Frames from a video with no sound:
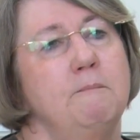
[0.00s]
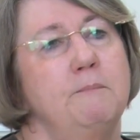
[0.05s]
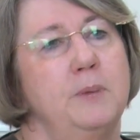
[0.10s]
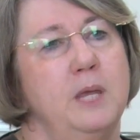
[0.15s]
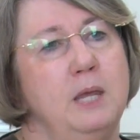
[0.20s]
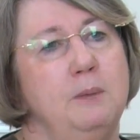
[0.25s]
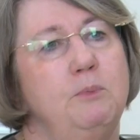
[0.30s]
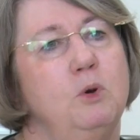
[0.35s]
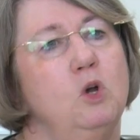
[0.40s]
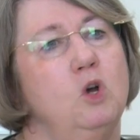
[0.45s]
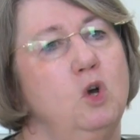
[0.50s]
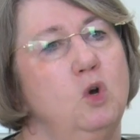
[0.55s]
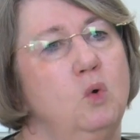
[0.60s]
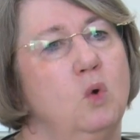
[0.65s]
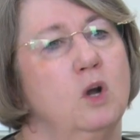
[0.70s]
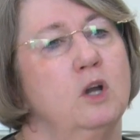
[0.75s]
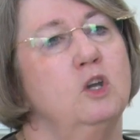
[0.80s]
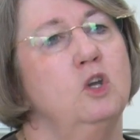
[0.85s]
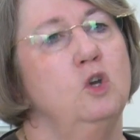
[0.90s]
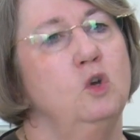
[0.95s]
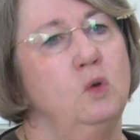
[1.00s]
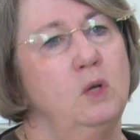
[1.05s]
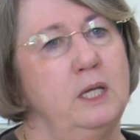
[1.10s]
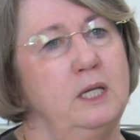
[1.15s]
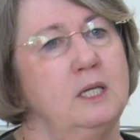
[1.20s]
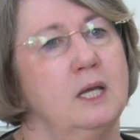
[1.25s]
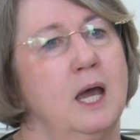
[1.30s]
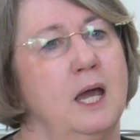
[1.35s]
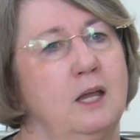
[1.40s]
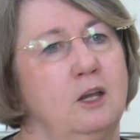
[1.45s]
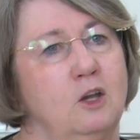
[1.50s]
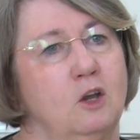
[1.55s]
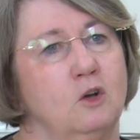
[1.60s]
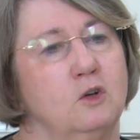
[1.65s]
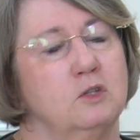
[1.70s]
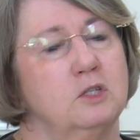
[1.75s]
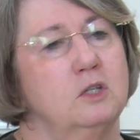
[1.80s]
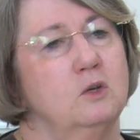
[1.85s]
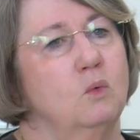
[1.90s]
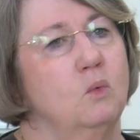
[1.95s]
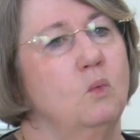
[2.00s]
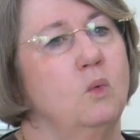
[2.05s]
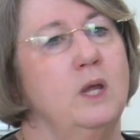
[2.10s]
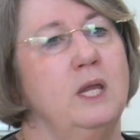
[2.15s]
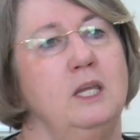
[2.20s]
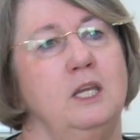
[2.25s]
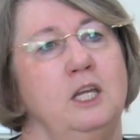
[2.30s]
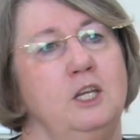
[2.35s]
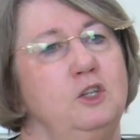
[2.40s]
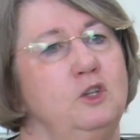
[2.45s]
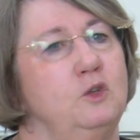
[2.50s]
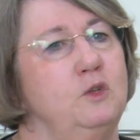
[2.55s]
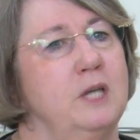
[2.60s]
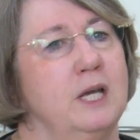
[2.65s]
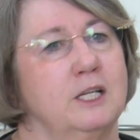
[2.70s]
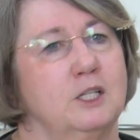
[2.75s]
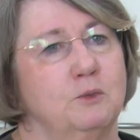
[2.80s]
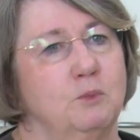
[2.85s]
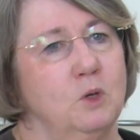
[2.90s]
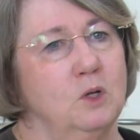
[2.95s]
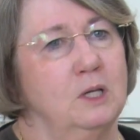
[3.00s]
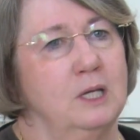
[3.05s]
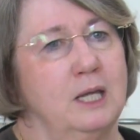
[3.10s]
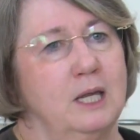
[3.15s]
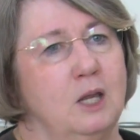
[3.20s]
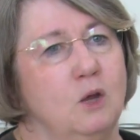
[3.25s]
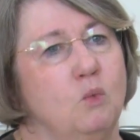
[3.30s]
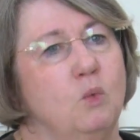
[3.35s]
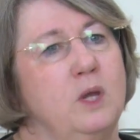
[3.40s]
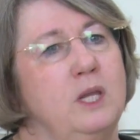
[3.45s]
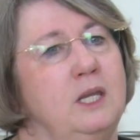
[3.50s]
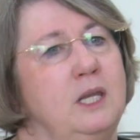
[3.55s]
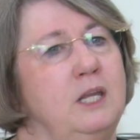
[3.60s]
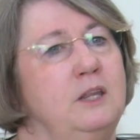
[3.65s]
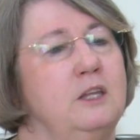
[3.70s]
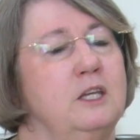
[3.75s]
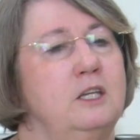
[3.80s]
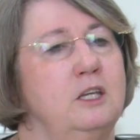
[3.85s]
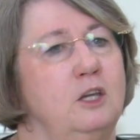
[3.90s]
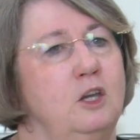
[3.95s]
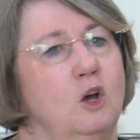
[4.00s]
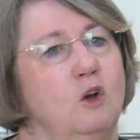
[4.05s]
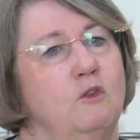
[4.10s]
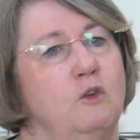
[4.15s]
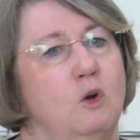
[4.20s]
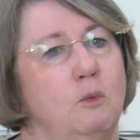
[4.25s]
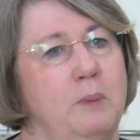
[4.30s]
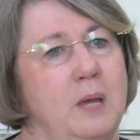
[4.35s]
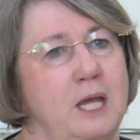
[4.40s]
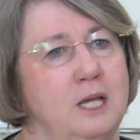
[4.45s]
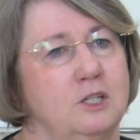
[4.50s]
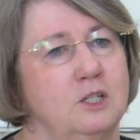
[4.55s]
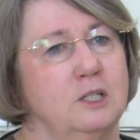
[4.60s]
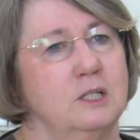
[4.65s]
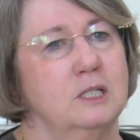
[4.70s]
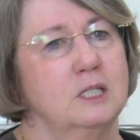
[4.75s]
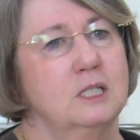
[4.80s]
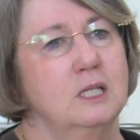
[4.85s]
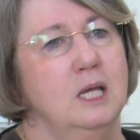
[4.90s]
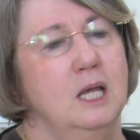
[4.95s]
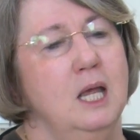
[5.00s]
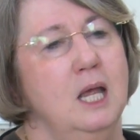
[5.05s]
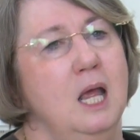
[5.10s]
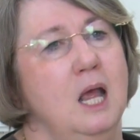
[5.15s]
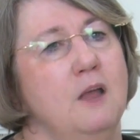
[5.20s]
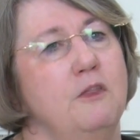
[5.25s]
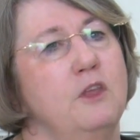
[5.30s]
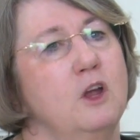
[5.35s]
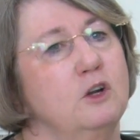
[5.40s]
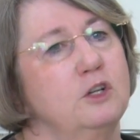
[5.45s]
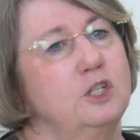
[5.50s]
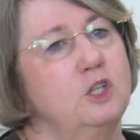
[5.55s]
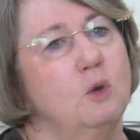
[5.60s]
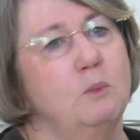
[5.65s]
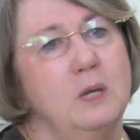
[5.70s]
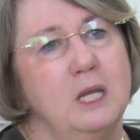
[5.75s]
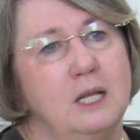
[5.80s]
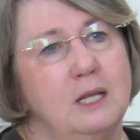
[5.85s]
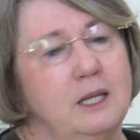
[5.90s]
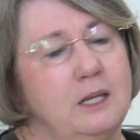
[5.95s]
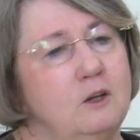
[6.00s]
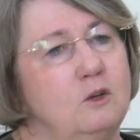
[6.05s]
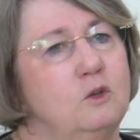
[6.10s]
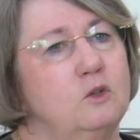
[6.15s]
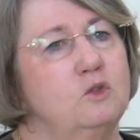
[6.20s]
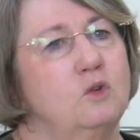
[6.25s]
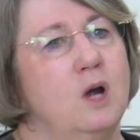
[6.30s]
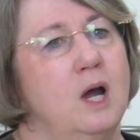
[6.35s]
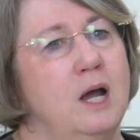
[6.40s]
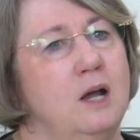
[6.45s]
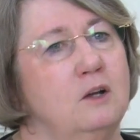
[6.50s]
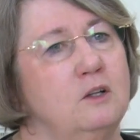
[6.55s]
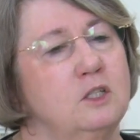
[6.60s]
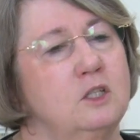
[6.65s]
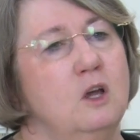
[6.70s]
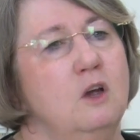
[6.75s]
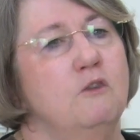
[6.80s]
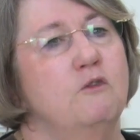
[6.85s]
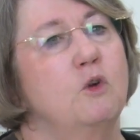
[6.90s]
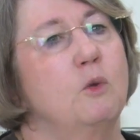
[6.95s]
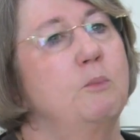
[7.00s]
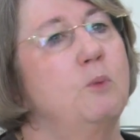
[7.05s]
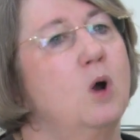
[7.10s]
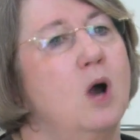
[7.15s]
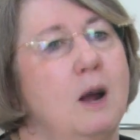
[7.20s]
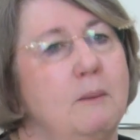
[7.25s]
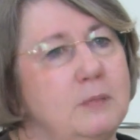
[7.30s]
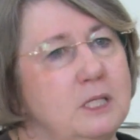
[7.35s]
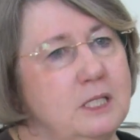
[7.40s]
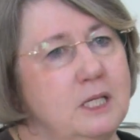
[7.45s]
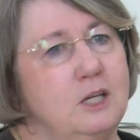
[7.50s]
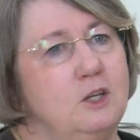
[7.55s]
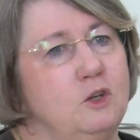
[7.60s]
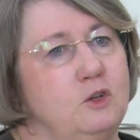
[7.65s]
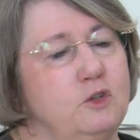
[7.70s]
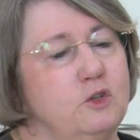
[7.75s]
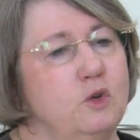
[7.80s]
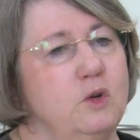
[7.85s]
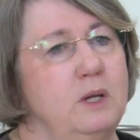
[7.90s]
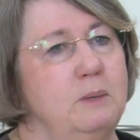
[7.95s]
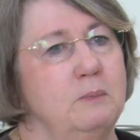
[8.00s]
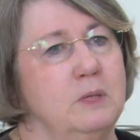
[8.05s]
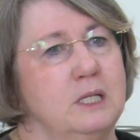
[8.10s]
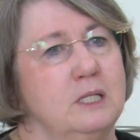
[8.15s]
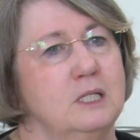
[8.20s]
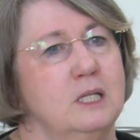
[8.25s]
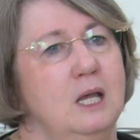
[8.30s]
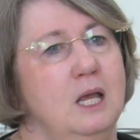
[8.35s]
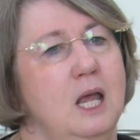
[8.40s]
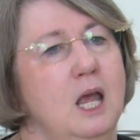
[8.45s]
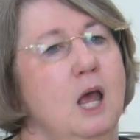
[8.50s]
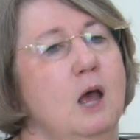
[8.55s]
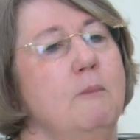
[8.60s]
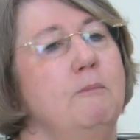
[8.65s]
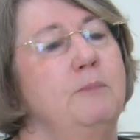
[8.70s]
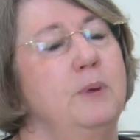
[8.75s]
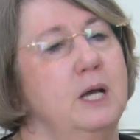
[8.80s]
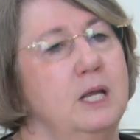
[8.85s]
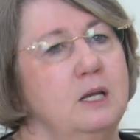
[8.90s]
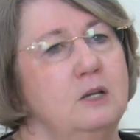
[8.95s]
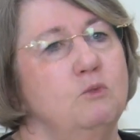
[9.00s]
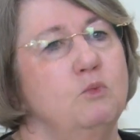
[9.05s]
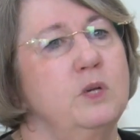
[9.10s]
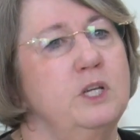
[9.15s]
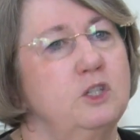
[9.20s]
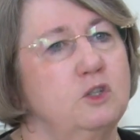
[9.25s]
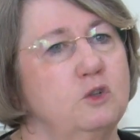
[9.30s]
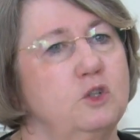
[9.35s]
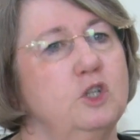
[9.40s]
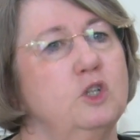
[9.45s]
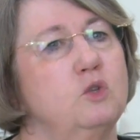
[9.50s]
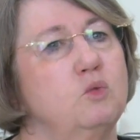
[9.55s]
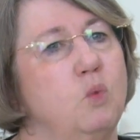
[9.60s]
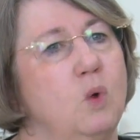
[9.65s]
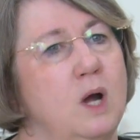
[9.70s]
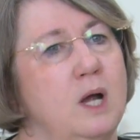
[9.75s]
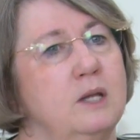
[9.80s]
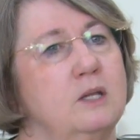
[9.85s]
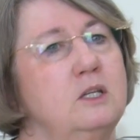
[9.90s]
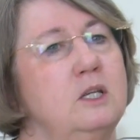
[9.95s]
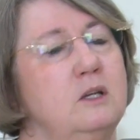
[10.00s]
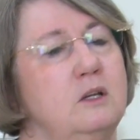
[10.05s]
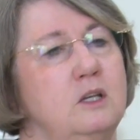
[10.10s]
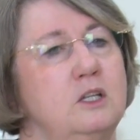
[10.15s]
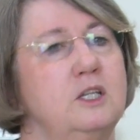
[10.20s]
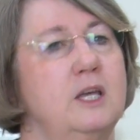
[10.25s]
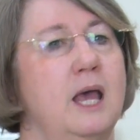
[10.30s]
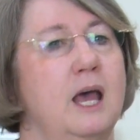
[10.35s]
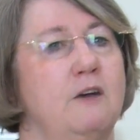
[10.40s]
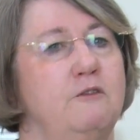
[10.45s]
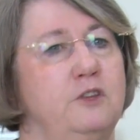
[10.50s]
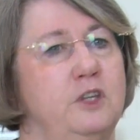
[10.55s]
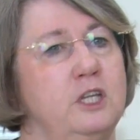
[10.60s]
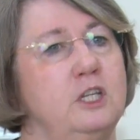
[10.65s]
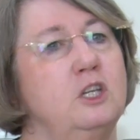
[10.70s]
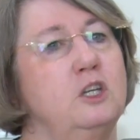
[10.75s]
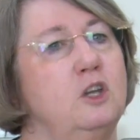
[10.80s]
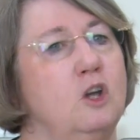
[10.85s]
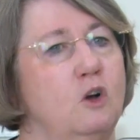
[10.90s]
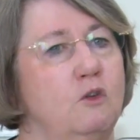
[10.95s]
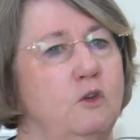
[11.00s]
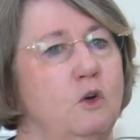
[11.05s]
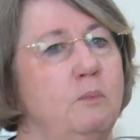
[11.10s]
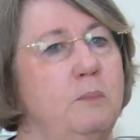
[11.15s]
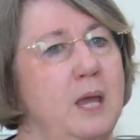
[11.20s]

people who are newly diagnosed, we need you desperately. We need the de novo patients. There are so many clinical trials for promising new treatments, but researchers want to have the de novo